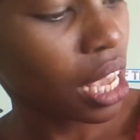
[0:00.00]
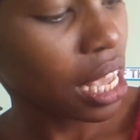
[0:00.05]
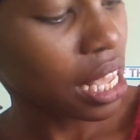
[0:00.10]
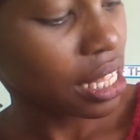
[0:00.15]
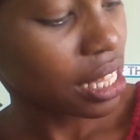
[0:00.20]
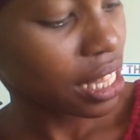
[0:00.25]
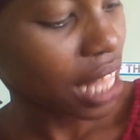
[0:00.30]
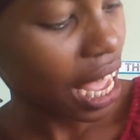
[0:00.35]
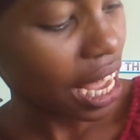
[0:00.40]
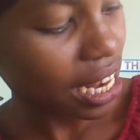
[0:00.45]

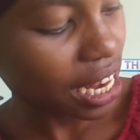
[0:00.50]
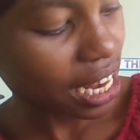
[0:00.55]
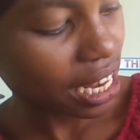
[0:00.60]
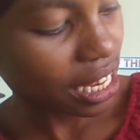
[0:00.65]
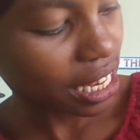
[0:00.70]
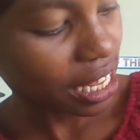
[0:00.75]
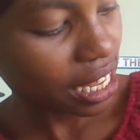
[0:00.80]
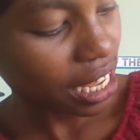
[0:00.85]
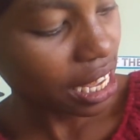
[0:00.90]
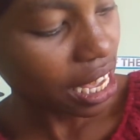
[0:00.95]

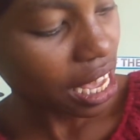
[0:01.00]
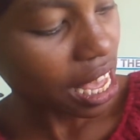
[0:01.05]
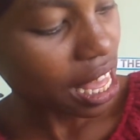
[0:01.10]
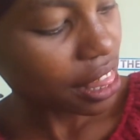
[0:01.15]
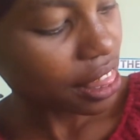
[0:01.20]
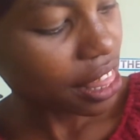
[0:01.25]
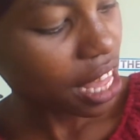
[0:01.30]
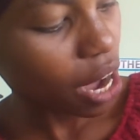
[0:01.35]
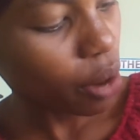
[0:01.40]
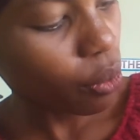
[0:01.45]
Suddenly,
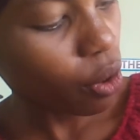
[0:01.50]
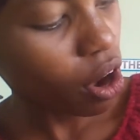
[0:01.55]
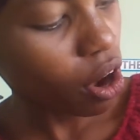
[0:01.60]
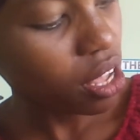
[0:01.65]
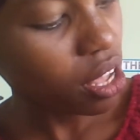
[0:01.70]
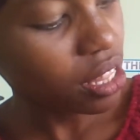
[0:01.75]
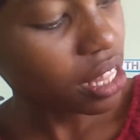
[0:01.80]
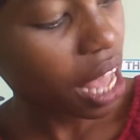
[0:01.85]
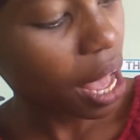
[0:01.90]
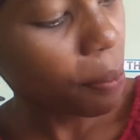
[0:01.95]
there
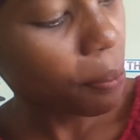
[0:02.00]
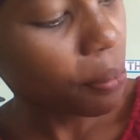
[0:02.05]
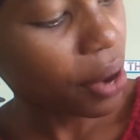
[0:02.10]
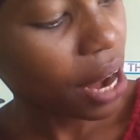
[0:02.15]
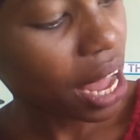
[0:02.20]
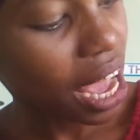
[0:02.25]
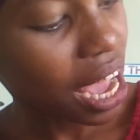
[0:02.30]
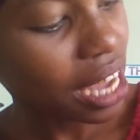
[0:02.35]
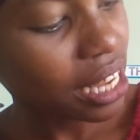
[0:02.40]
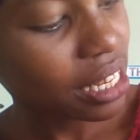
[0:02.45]
was a
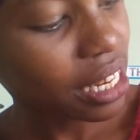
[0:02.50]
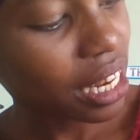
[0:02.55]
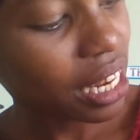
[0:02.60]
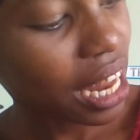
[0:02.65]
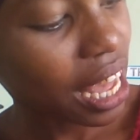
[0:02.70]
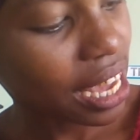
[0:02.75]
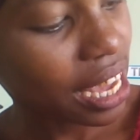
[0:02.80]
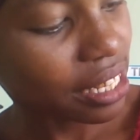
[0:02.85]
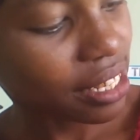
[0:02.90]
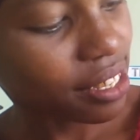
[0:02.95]
bright
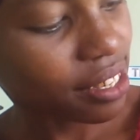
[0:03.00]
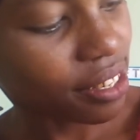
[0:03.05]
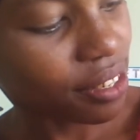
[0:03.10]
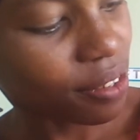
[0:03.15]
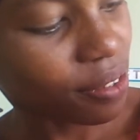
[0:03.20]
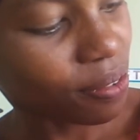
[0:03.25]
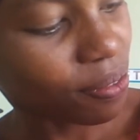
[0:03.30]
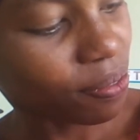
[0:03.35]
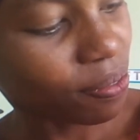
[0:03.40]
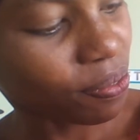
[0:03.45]
light.
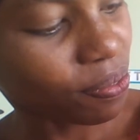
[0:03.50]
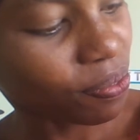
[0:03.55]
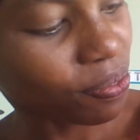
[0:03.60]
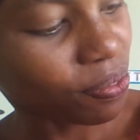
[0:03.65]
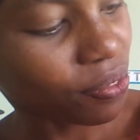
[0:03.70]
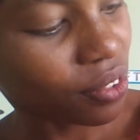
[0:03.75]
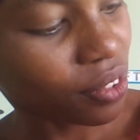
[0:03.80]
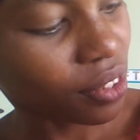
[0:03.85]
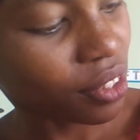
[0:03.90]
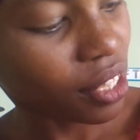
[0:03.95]

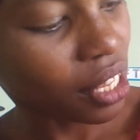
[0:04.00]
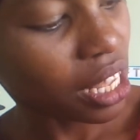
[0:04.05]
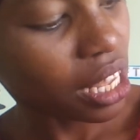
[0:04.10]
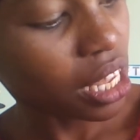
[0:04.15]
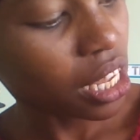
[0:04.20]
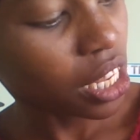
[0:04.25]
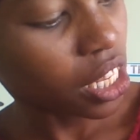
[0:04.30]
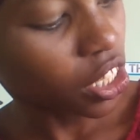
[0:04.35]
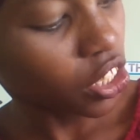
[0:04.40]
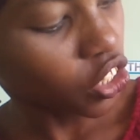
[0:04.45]

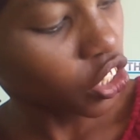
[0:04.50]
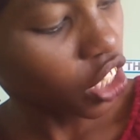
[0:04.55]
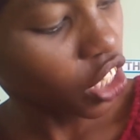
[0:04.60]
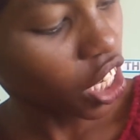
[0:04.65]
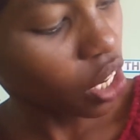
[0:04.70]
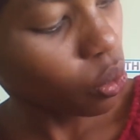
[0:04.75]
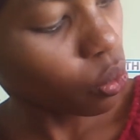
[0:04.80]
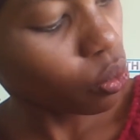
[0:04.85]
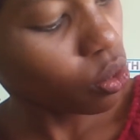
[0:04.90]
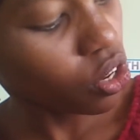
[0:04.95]

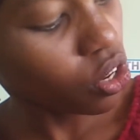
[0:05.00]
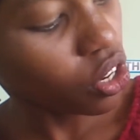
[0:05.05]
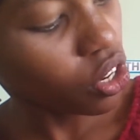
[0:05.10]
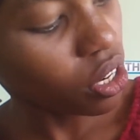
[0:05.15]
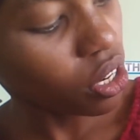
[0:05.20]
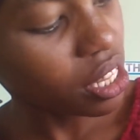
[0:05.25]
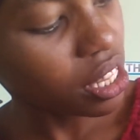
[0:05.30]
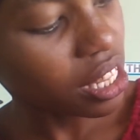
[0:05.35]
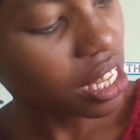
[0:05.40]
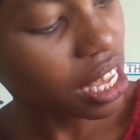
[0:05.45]
She could
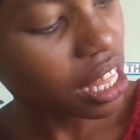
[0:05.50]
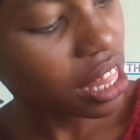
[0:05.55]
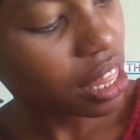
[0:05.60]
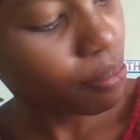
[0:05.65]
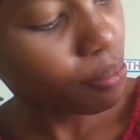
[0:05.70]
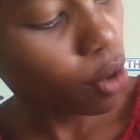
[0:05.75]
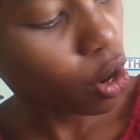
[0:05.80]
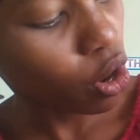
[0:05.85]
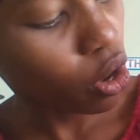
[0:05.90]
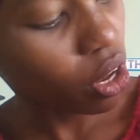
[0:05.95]
not see the
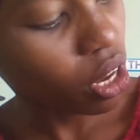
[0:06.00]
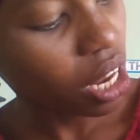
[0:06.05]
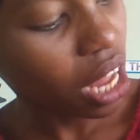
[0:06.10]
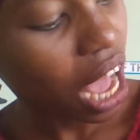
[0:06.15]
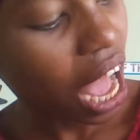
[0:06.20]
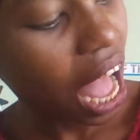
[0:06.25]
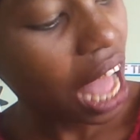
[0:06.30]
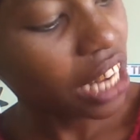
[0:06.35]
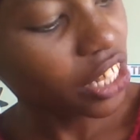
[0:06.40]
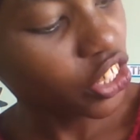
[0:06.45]
ball
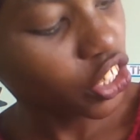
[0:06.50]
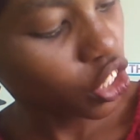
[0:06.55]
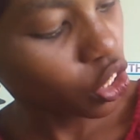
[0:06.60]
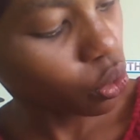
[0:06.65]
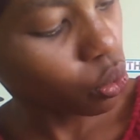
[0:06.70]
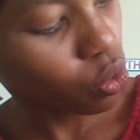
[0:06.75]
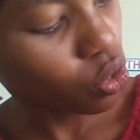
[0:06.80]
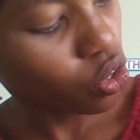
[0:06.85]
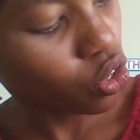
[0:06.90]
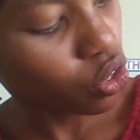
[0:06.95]
and she
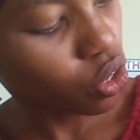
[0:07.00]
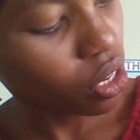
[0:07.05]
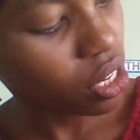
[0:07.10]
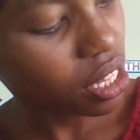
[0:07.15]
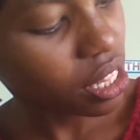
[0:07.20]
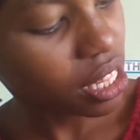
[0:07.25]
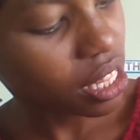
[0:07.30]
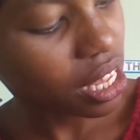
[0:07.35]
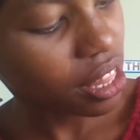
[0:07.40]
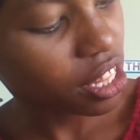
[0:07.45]
could not
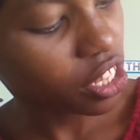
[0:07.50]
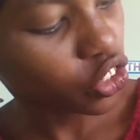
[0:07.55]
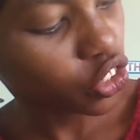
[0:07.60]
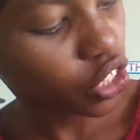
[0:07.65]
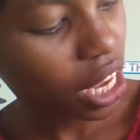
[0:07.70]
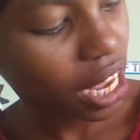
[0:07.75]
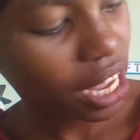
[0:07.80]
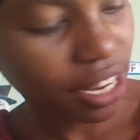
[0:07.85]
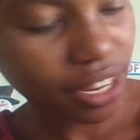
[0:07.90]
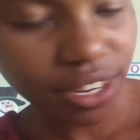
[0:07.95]
see the
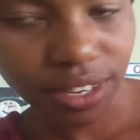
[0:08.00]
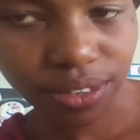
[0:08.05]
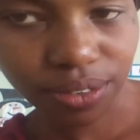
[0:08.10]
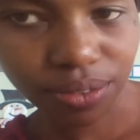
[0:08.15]
shed.